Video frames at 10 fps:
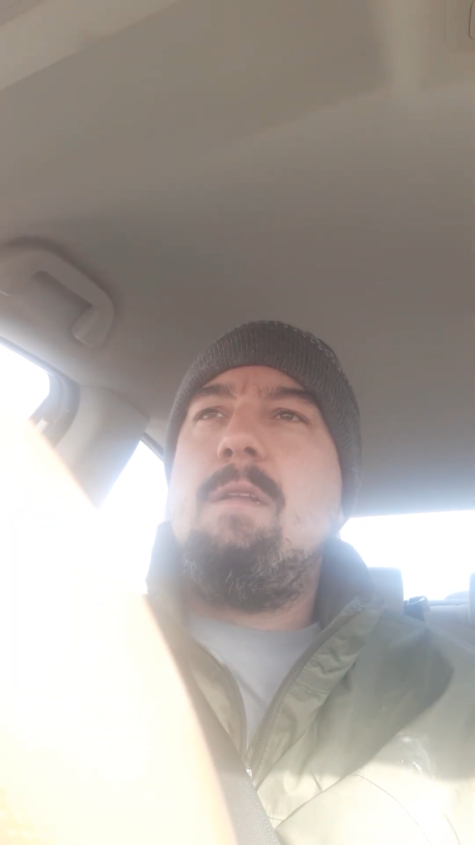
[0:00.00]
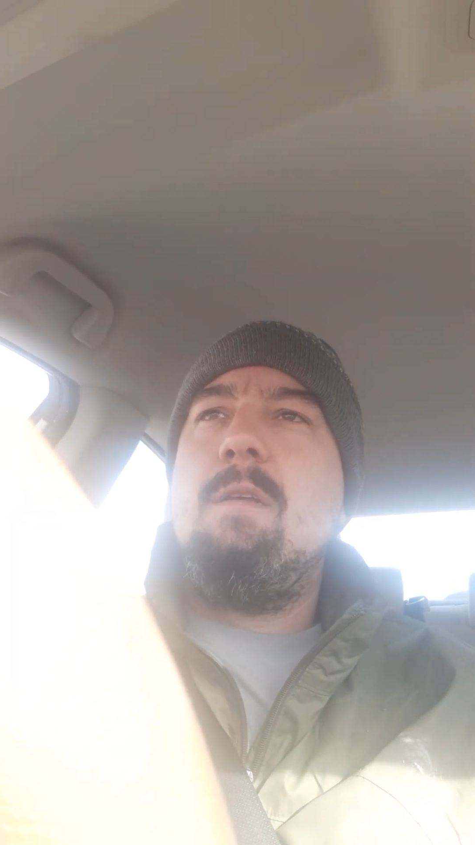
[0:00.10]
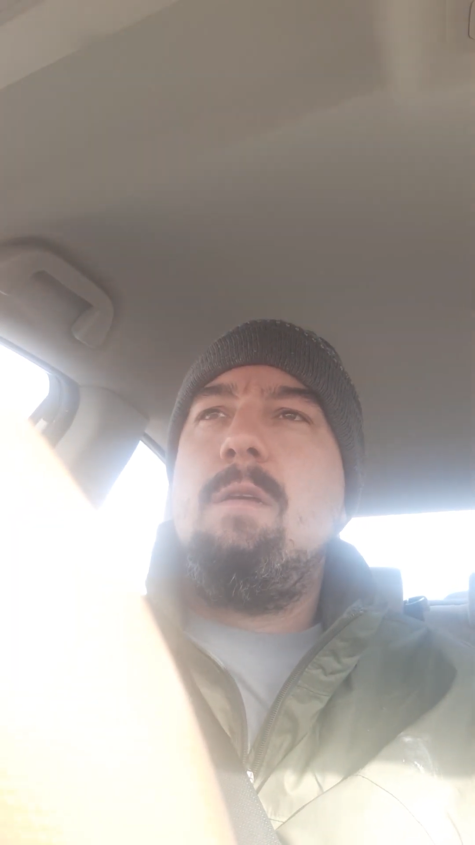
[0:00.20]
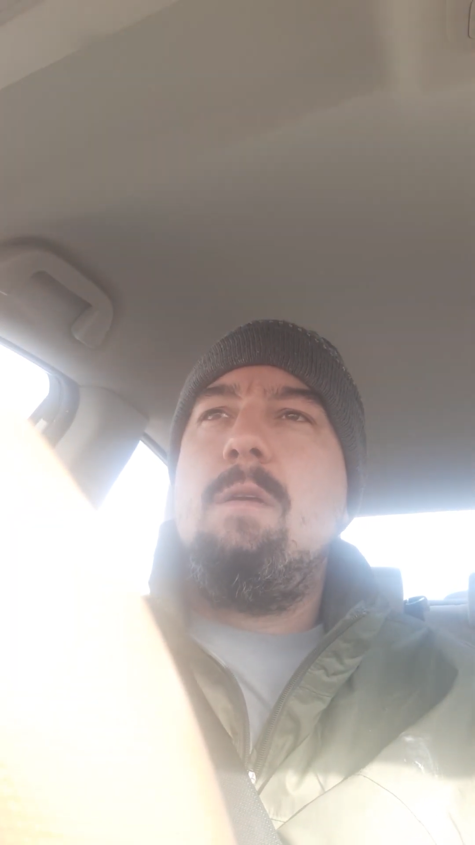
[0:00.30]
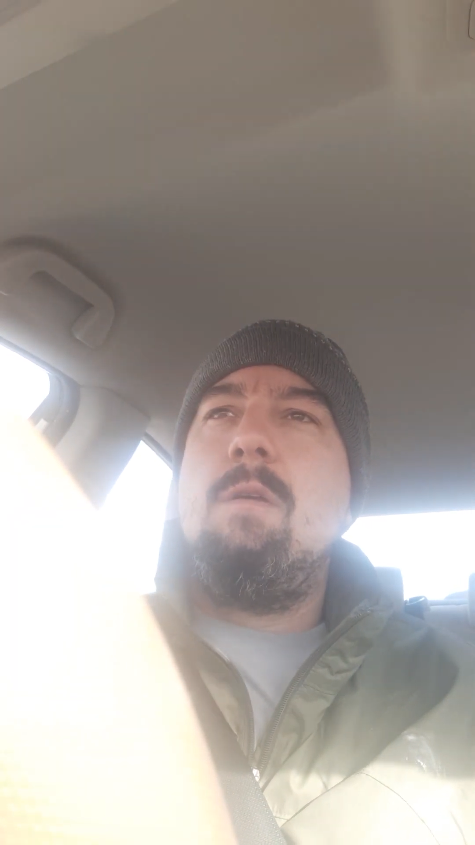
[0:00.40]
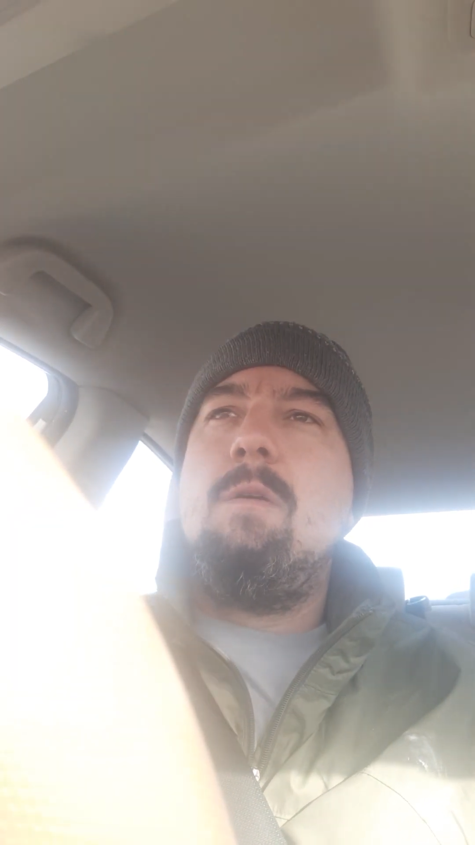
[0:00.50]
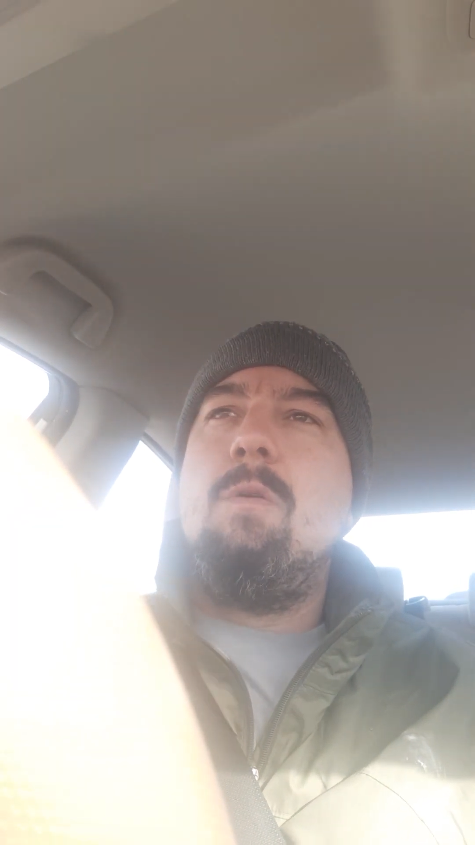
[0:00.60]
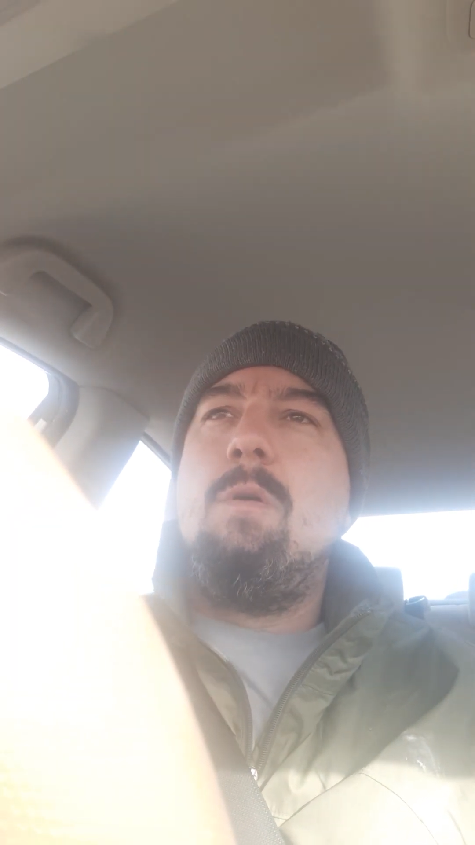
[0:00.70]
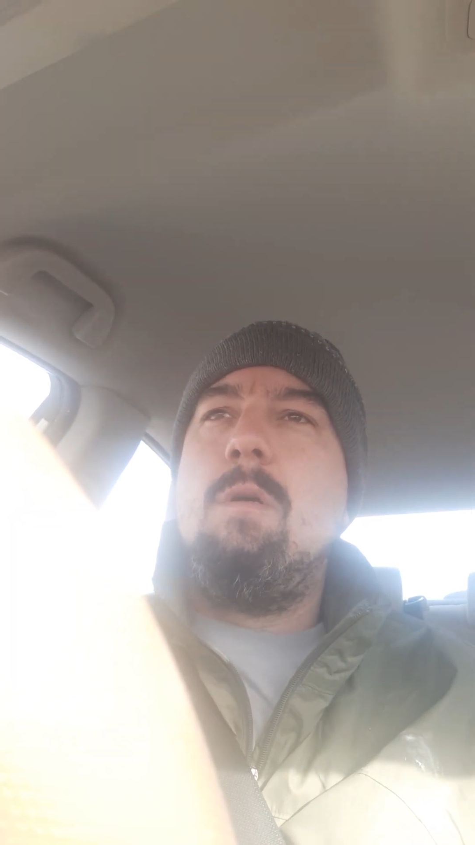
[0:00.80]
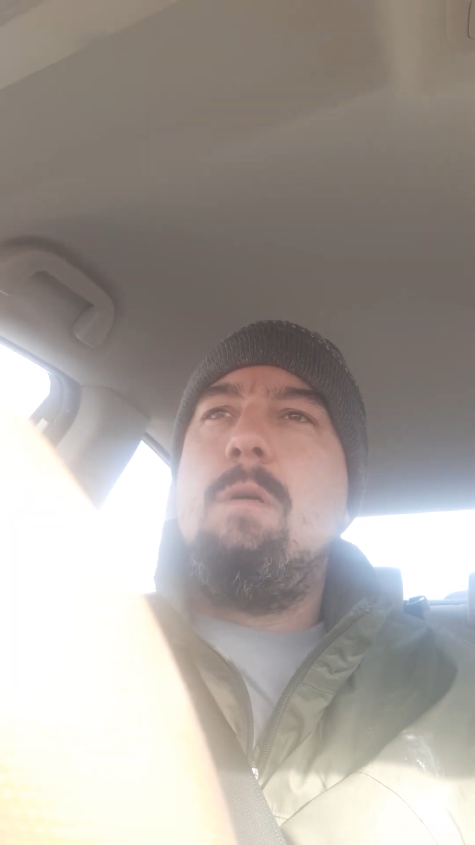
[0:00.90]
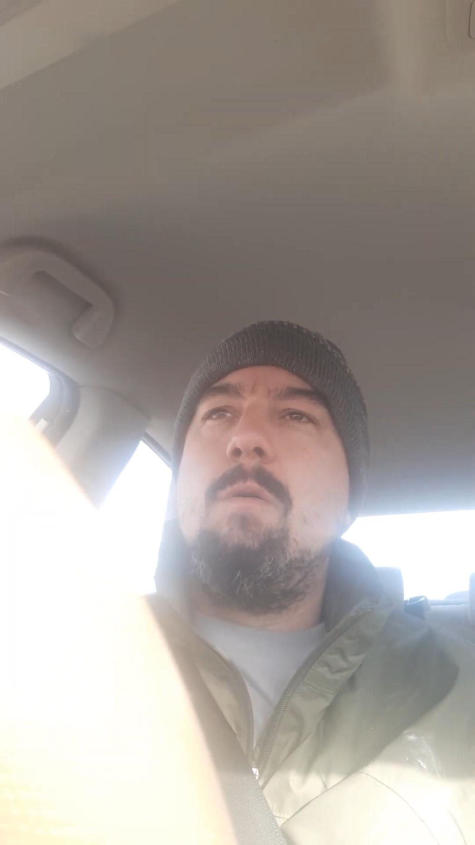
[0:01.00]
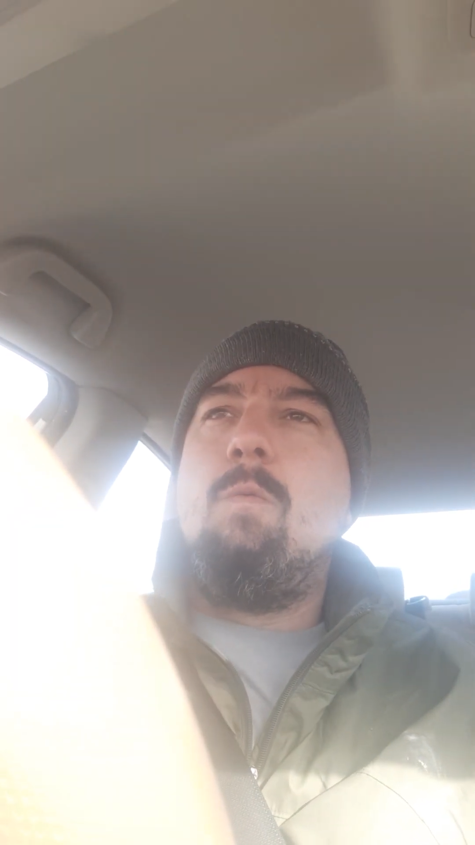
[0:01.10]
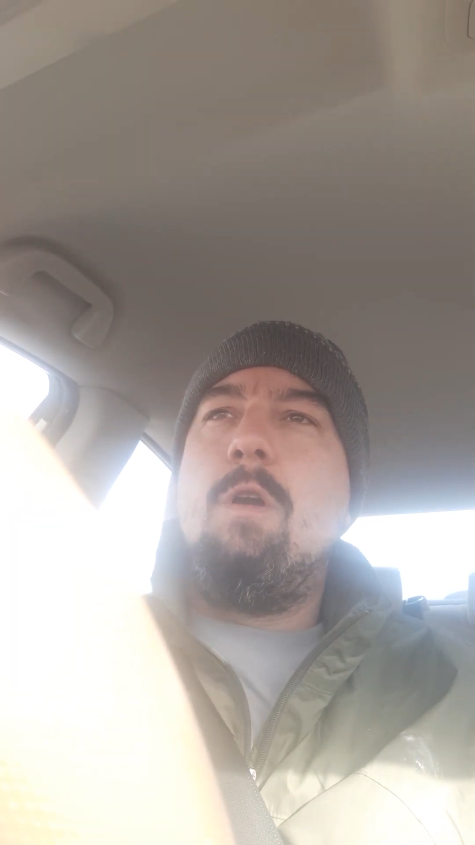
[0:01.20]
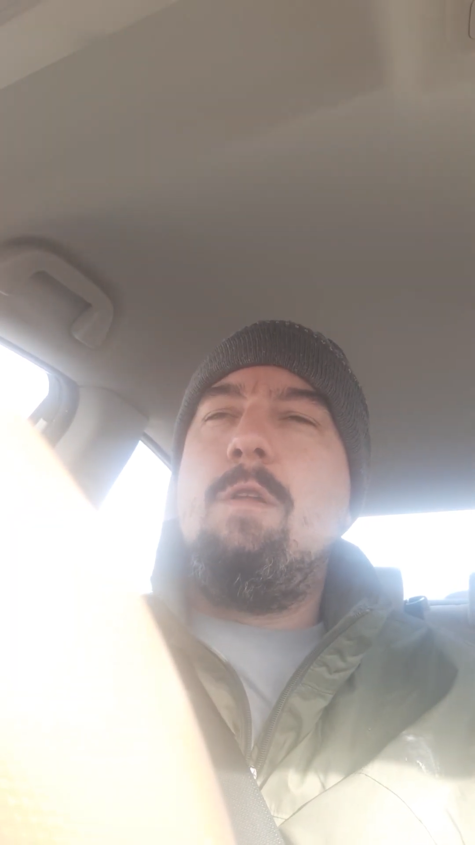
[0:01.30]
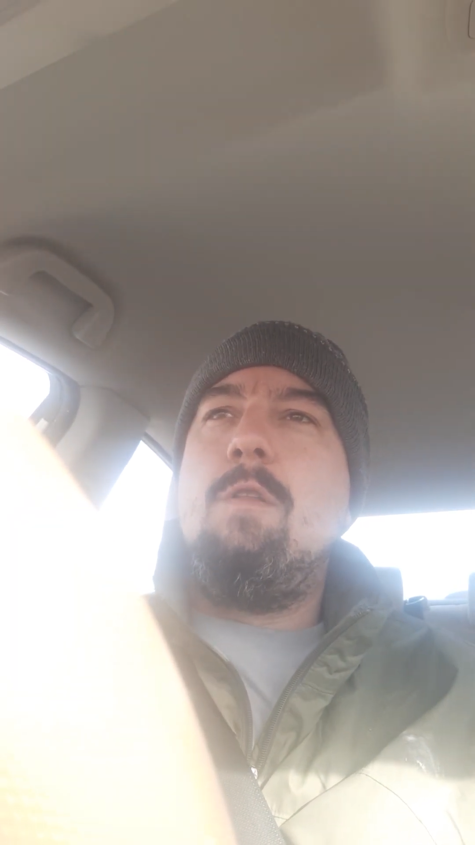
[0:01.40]

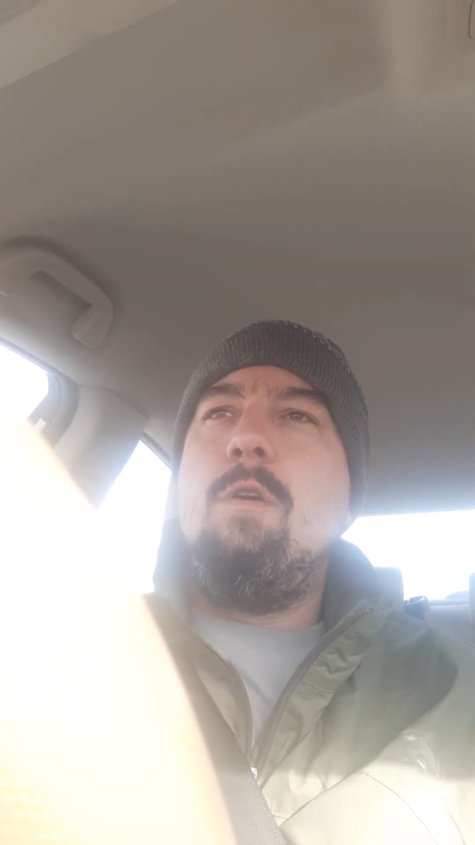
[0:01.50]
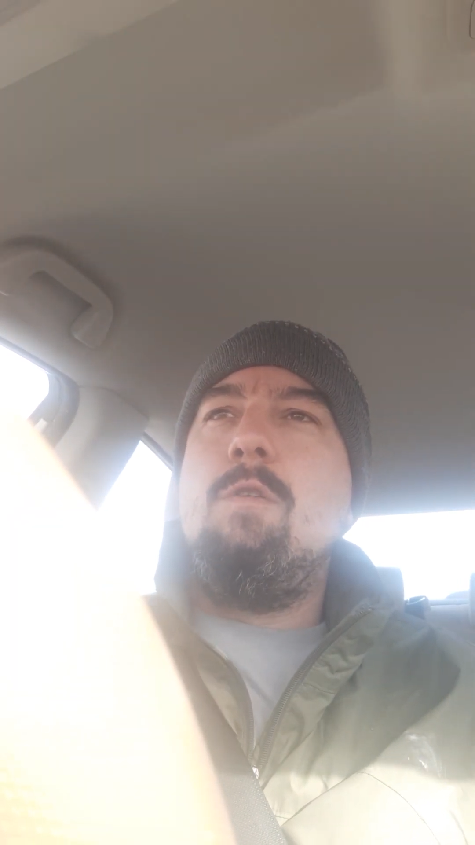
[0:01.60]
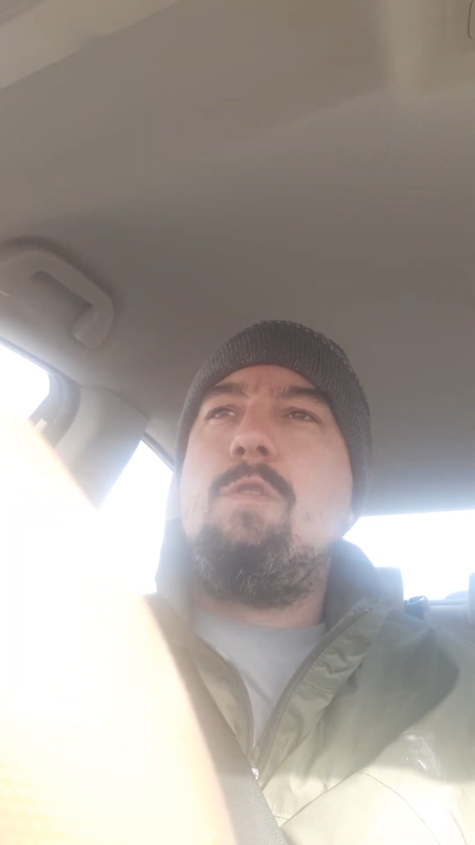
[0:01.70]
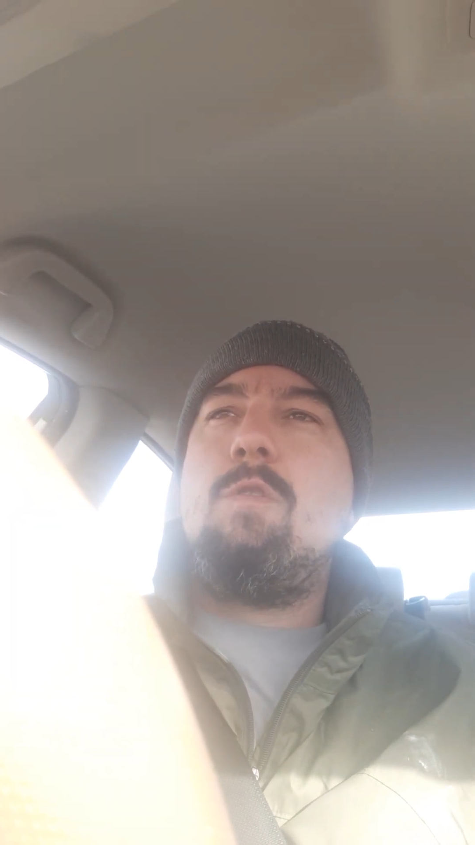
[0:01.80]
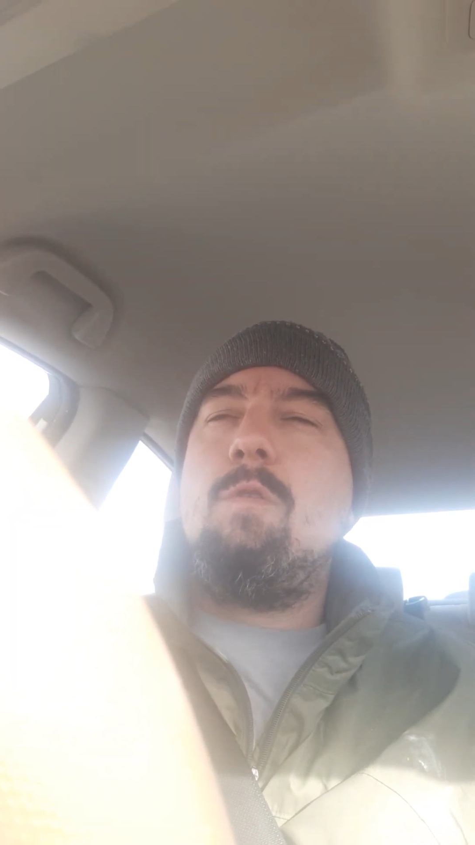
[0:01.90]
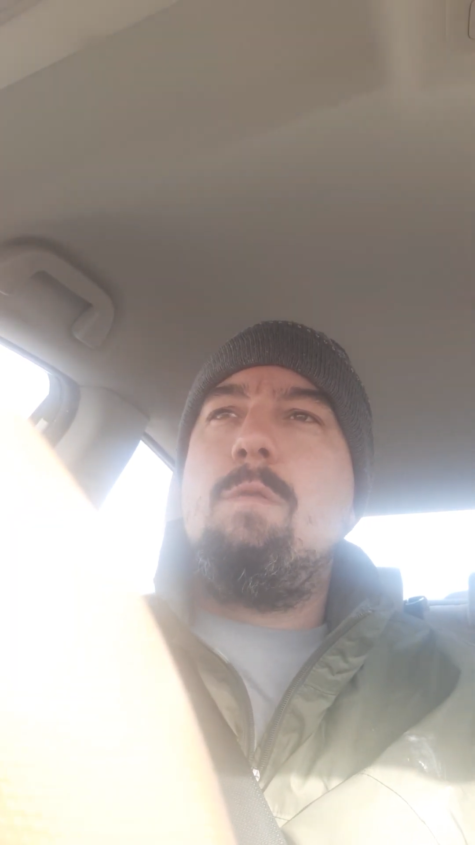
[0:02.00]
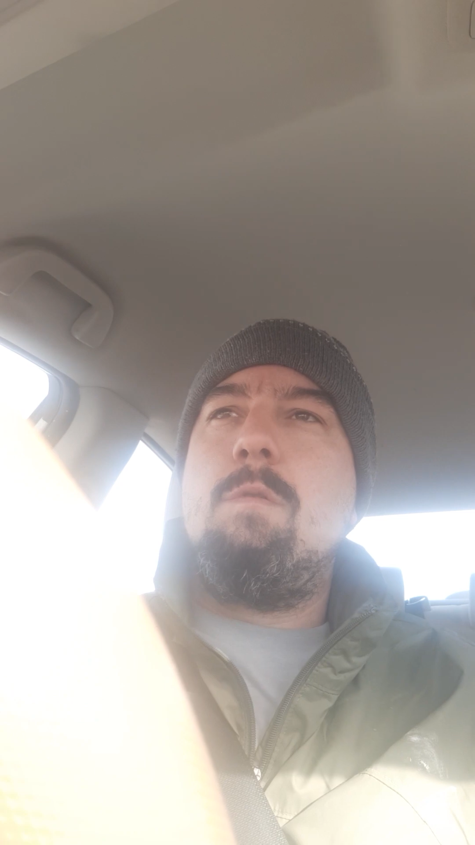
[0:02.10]
one of those